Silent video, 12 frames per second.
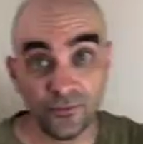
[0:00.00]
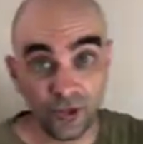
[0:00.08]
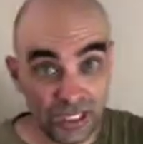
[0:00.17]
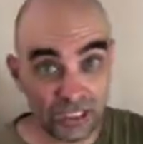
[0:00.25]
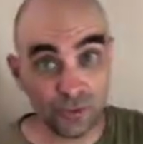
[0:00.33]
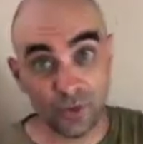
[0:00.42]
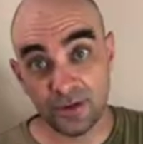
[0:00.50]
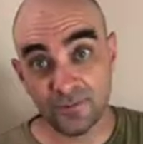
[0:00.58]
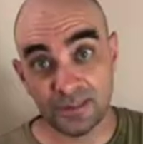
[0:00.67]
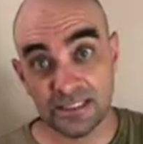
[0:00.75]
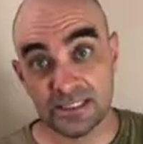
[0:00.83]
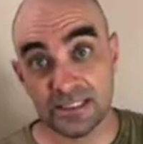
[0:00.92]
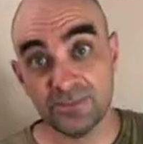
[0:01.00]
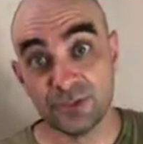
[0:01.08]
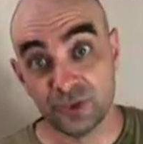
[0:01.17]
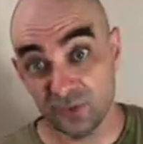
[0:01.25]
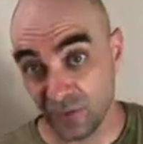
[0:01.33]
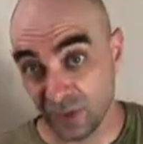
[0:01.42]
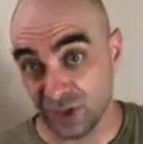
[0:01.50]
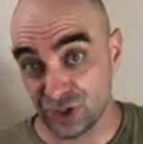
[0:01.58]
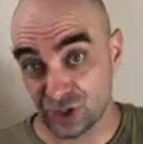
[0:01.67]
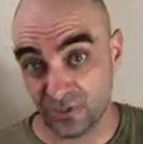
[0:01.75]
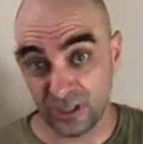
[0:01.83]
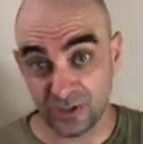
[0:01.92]
for each one of these steeps. You really
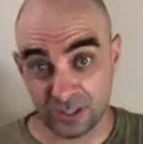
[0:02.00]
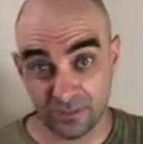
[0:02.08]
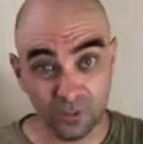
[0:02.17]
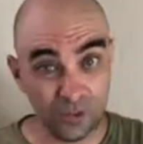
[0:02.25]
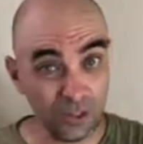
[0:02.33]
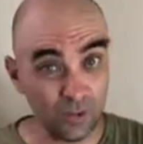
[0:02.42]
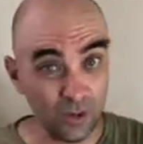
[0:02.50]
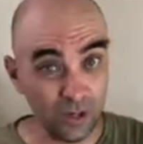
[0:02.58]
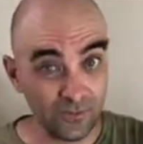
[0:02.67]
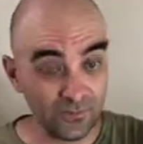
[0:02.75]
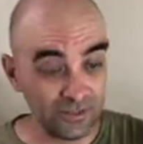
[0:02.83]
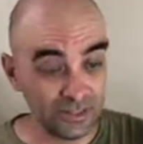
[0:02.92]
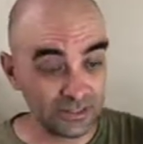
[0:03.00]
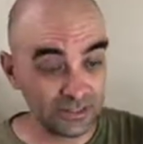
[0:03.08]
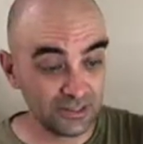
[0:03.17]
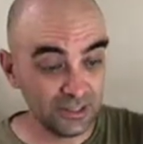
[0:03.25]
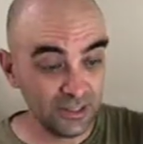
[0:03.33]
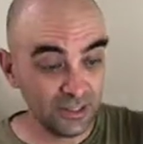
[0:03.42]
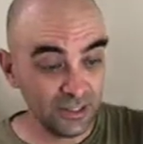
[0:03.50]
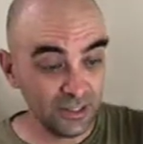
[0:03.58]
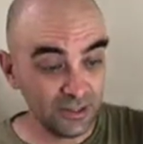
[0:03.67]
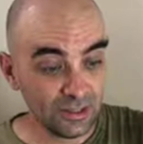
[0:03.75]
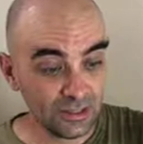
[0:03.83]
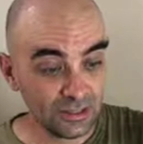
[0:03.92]
should be using boiling water for this
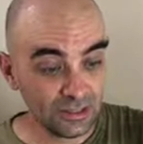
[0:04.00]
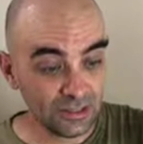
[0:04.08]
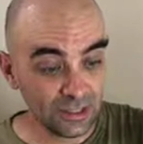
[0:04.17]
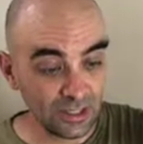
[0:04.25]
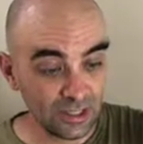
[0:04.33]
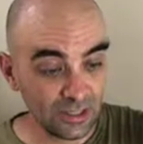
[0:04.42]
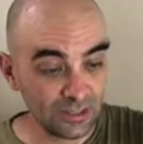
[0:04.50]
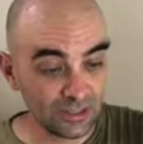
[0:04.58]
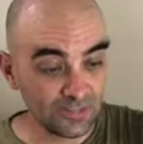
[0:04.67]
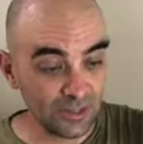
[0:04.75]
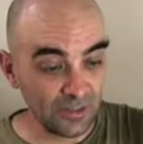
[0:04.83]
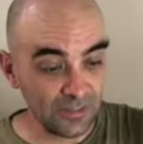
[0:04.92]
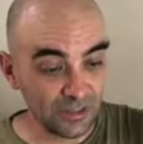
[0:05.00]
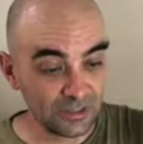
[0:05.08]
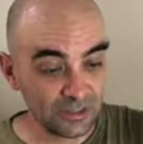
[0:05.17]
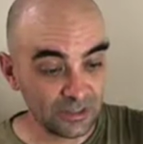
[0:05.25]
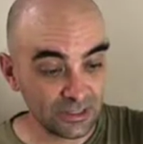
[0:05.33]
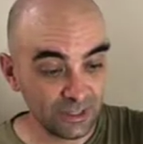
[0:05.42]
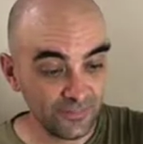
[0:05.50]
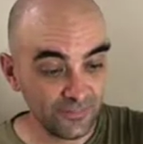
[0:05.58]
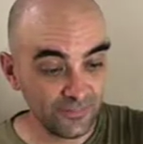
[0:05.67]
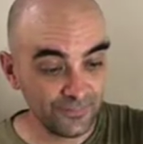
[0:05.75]
Pear Mountain stuff.